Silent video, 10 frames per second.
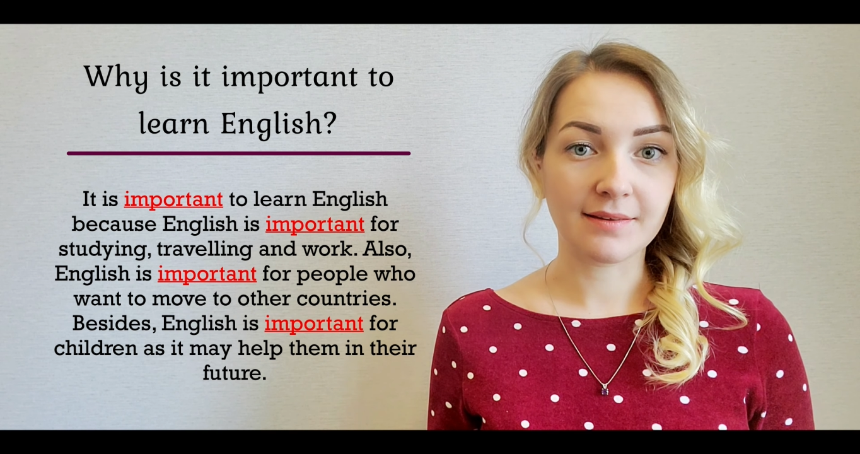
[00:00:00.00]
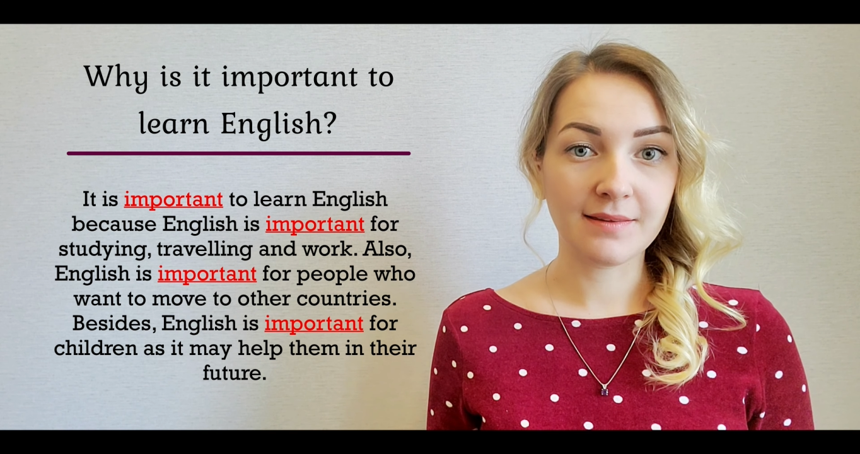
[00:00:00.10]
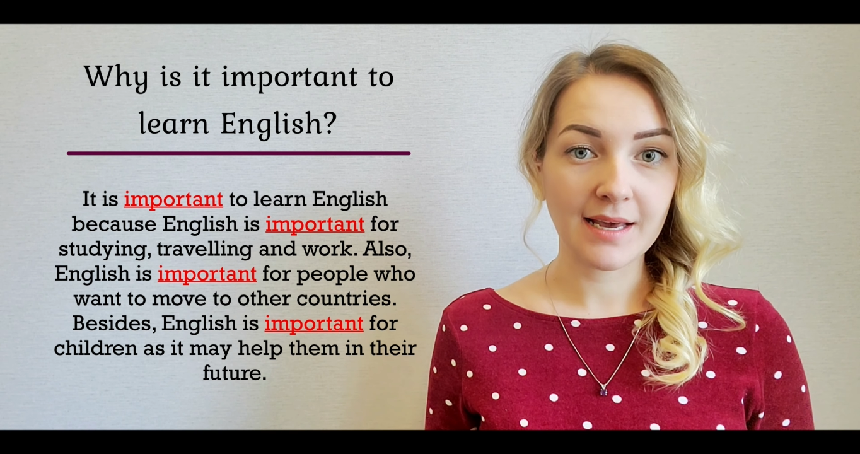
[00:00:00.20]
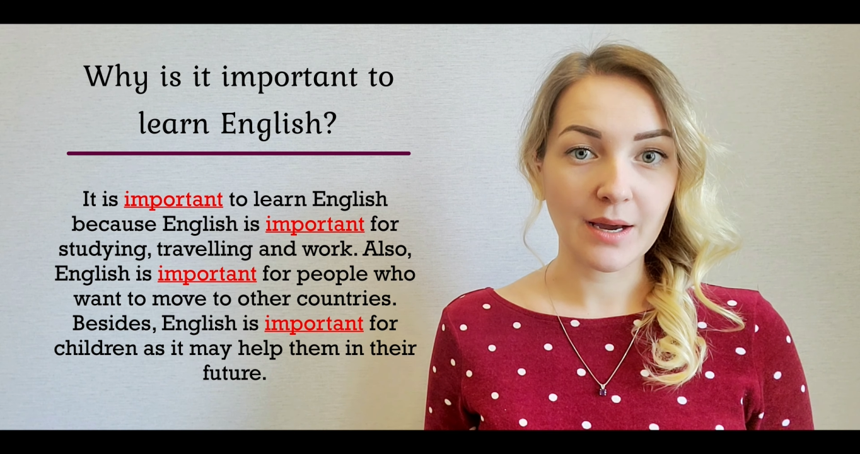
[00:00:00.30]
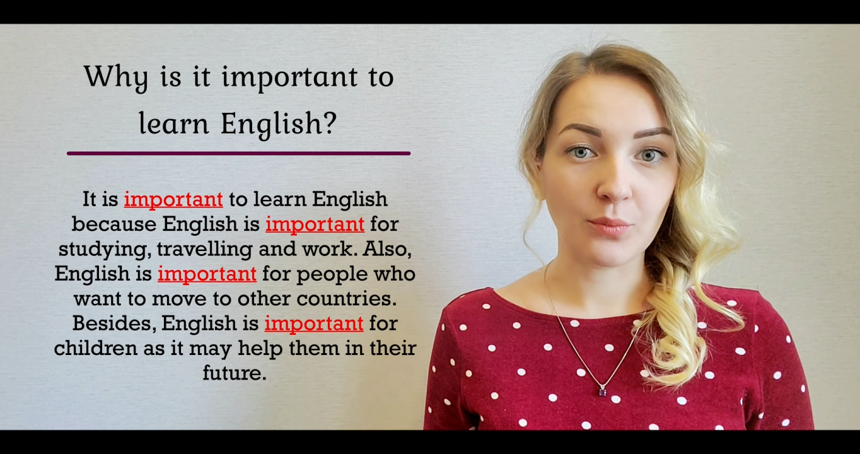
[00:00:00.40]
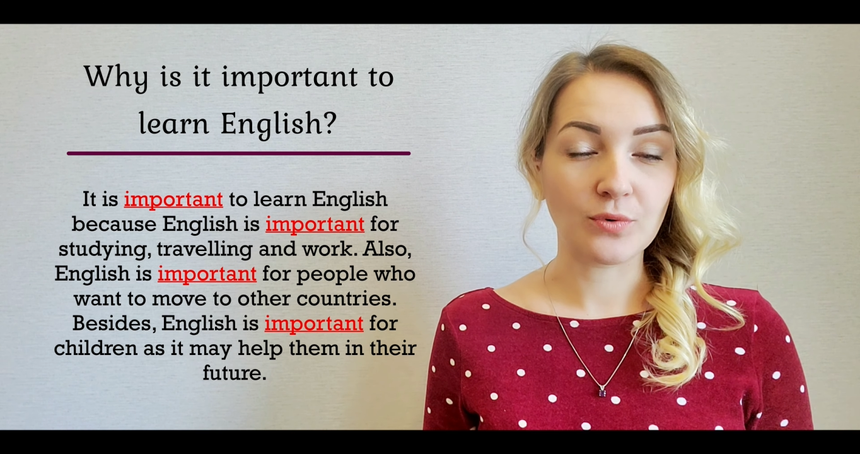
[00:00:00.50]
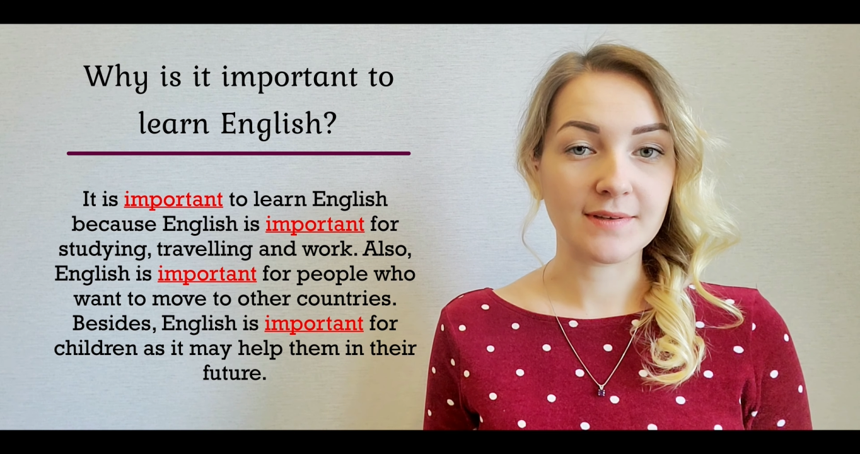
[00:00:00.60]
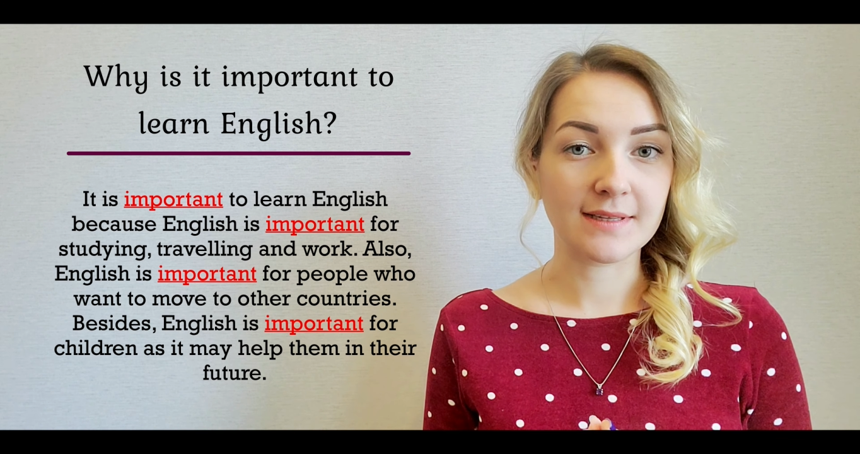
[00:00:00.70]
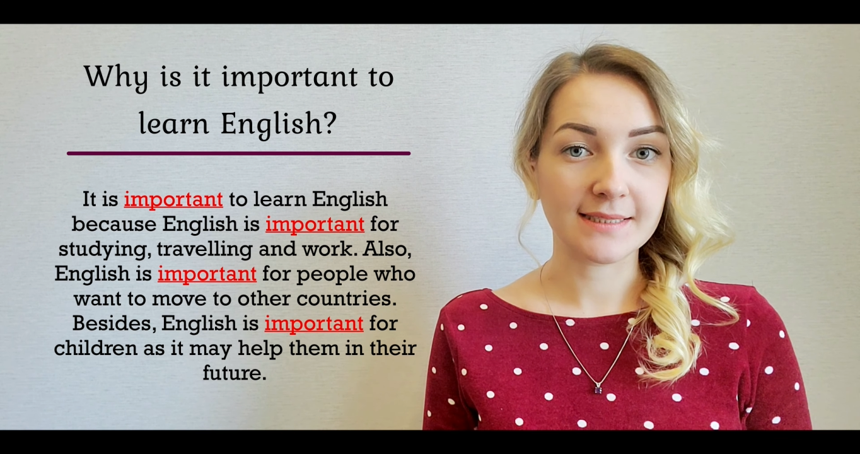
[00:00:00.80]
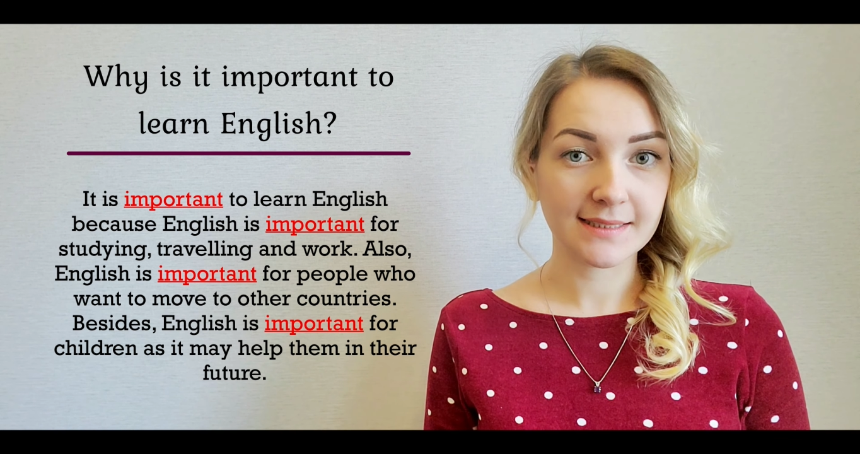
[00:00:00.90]
them
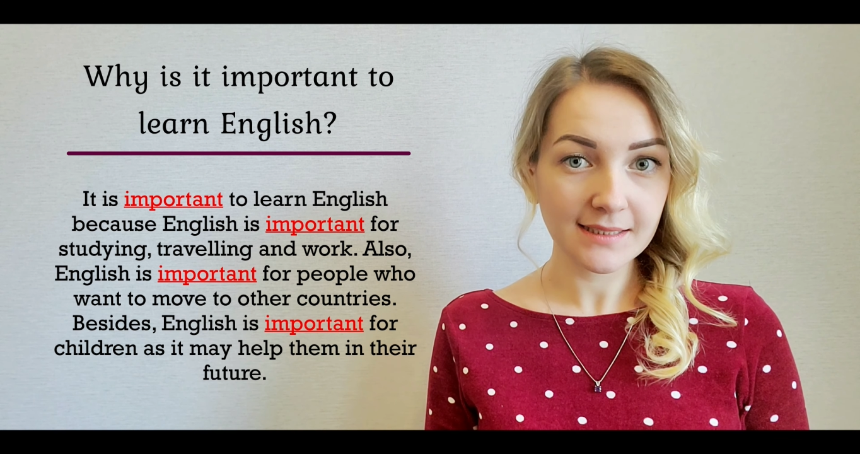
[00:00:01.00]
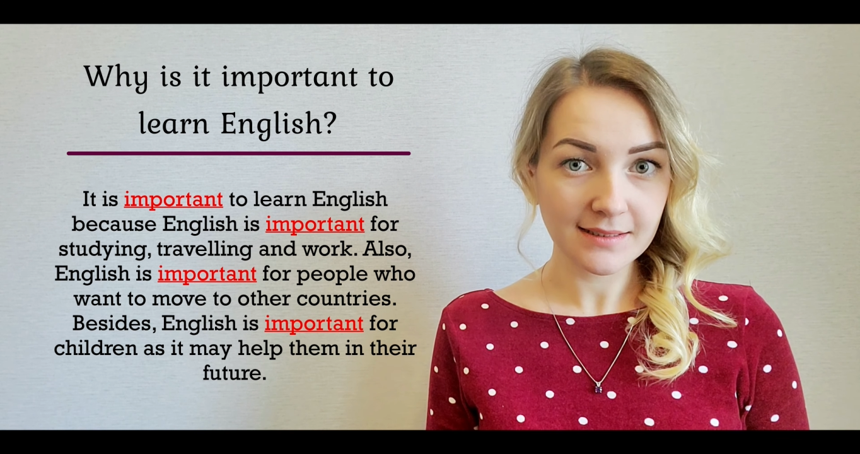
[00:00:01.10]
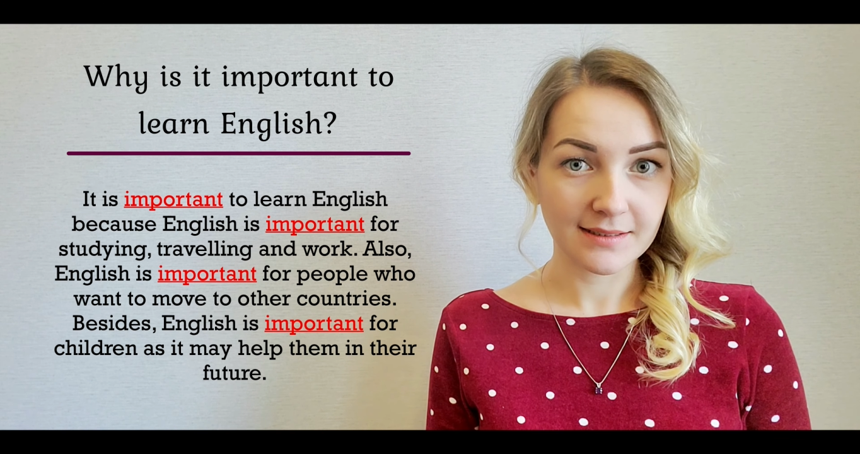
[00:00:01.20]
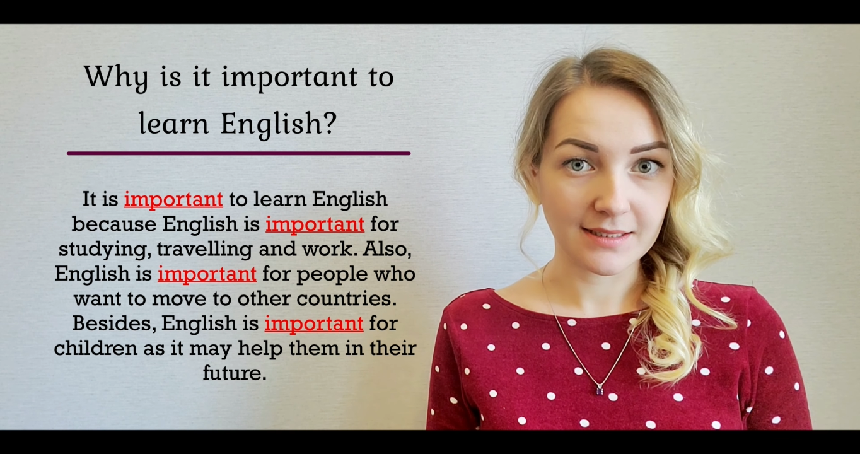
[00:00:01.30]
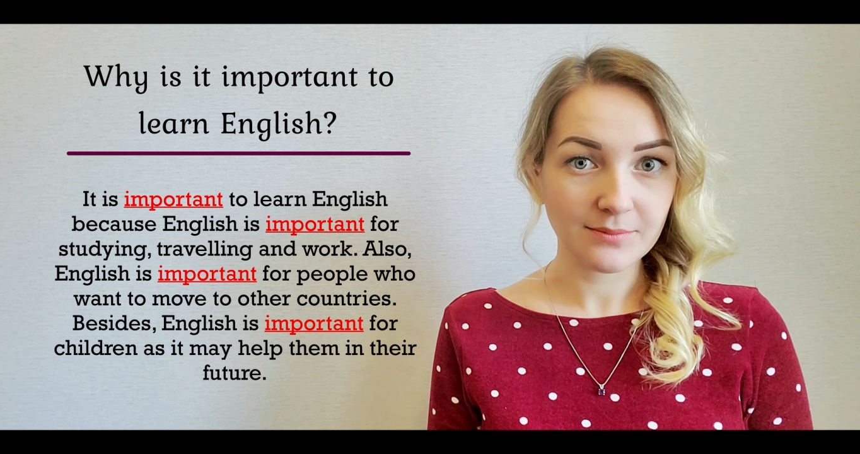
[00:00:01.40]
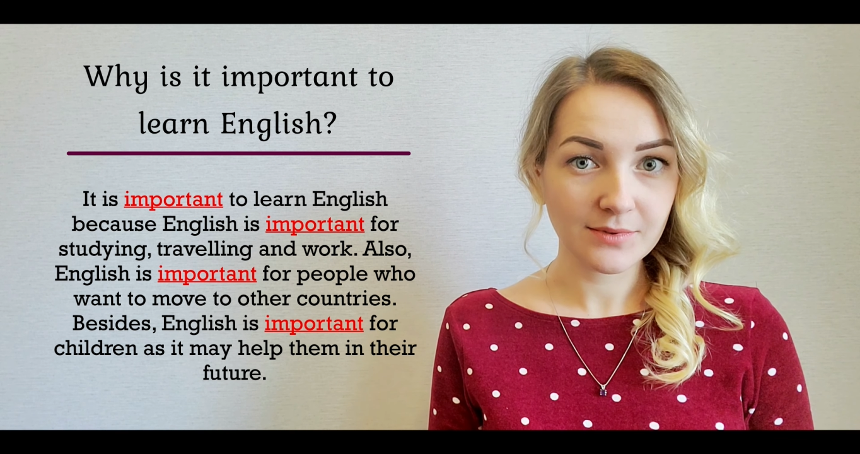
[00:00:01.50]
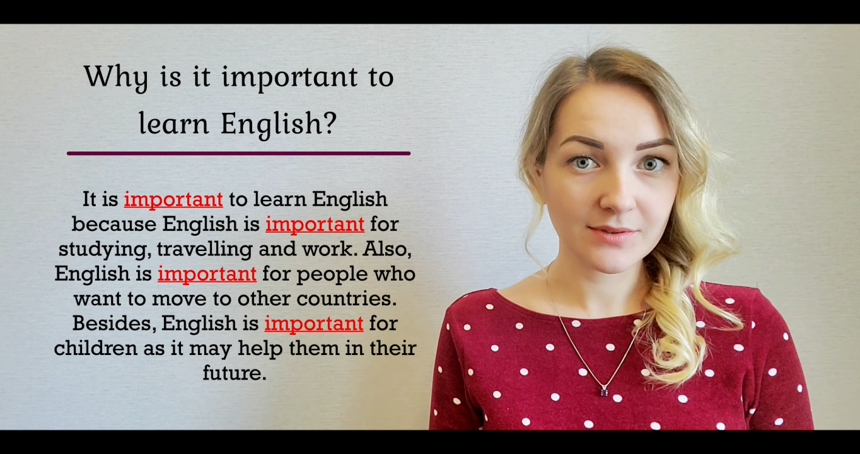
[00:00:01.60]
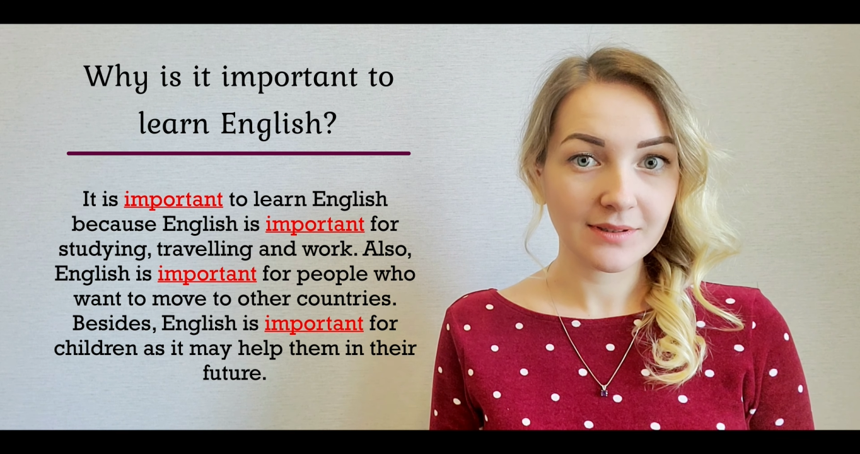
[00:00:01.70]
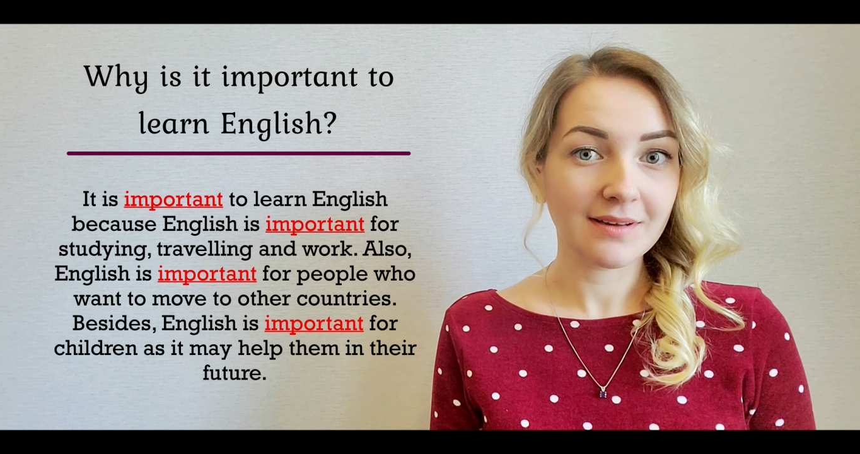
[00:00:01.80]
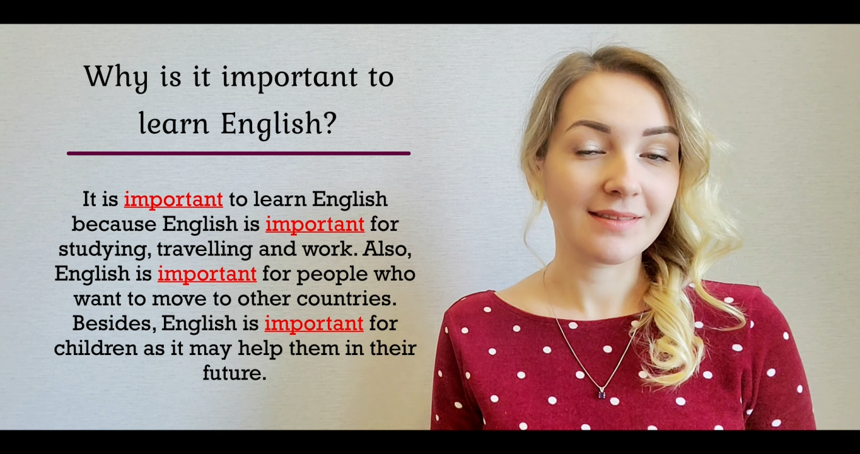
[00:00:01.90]
with the synonyms,